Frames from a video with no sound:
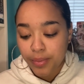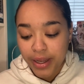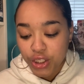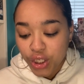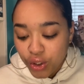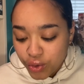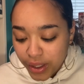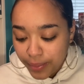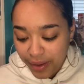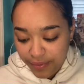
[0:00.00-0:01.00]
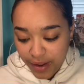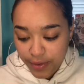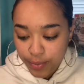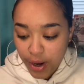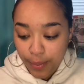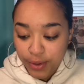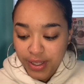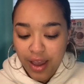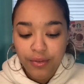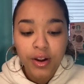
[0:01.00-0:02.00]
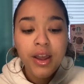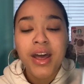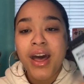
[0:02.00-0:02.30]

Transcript: my children, my favorite primers ever.